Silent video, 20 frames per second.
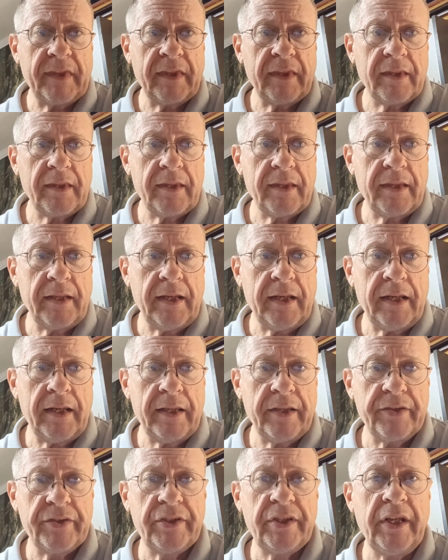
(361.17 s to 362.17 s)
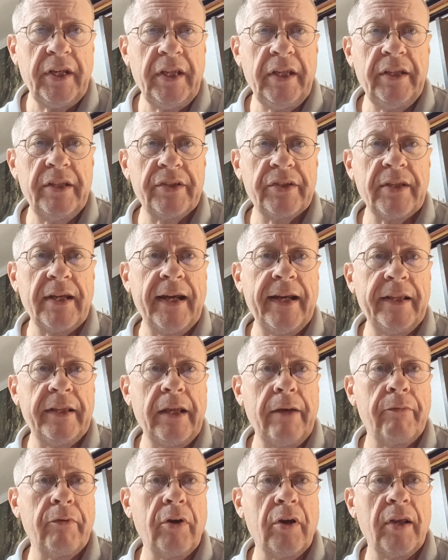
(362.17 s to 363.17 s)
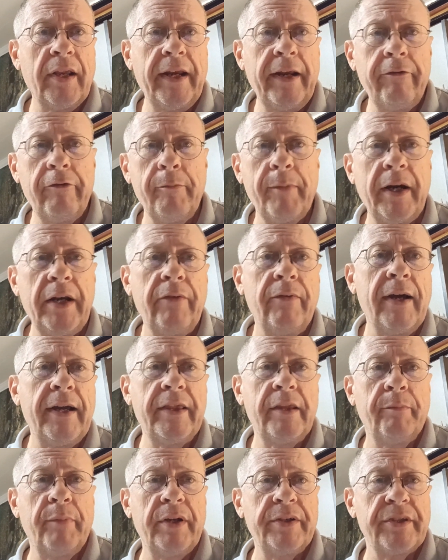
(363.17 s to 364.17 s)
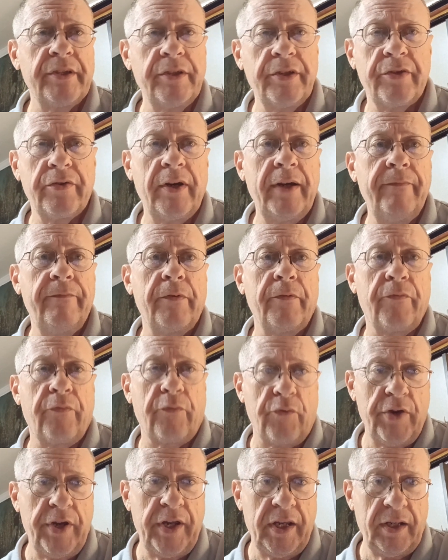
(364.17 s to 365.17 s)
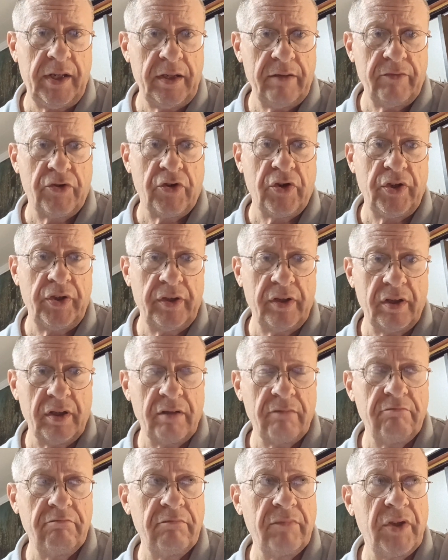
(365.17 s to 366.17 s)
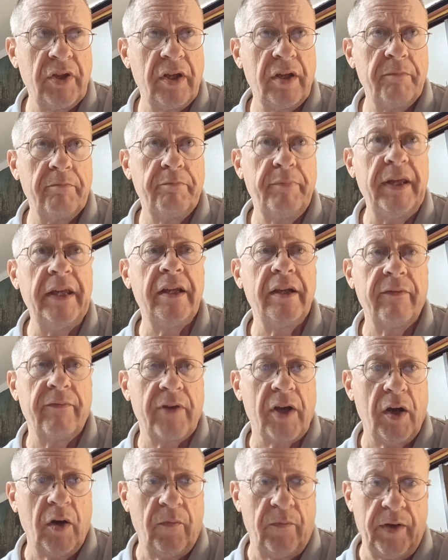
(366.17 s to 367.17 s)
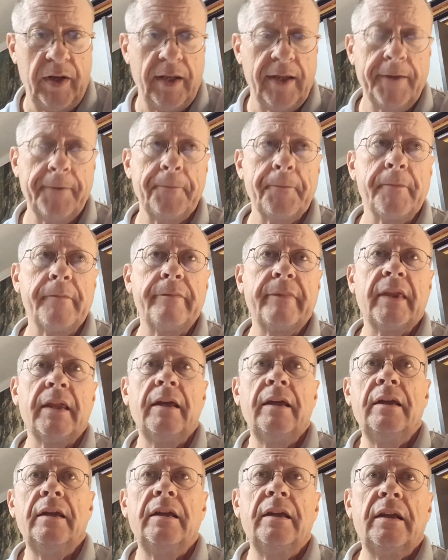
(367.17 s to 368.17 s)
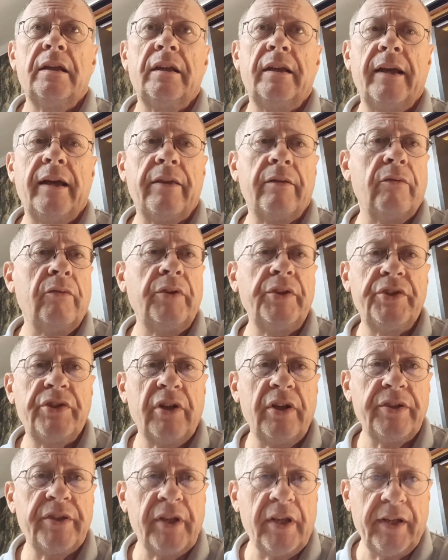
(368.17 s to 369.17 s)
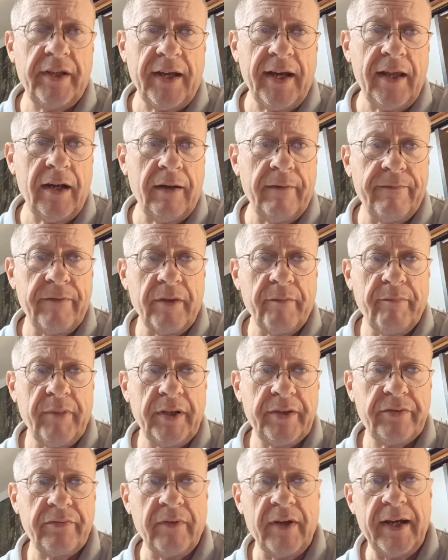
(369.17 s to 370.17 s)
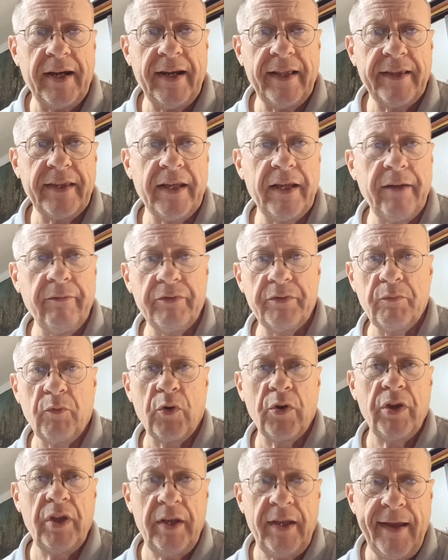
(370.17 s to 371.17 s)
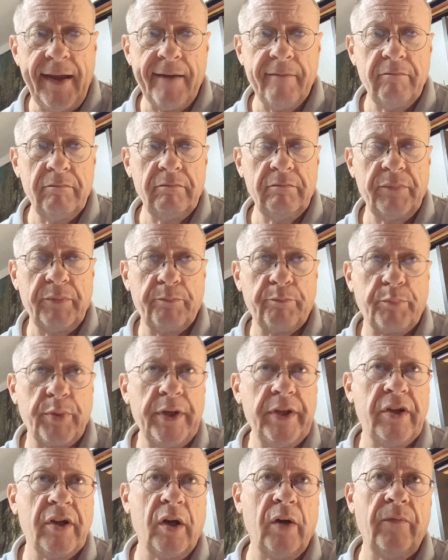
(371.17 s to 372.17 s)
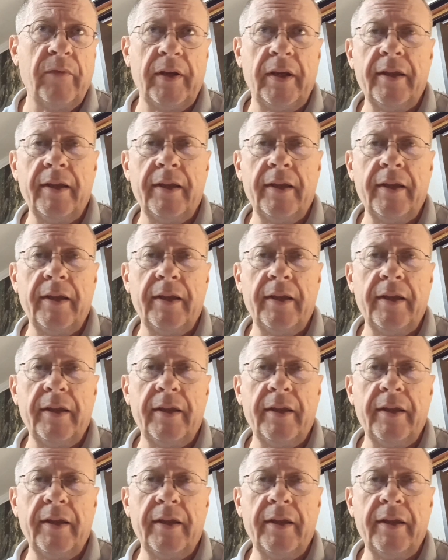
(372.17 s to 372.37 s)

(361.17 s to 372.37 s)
The city decided they were going to let everybody ride the bus and the train for free during the peak of COVID. Now they're only charging $1 for the bus ride. I think it was more than that pre-COVID.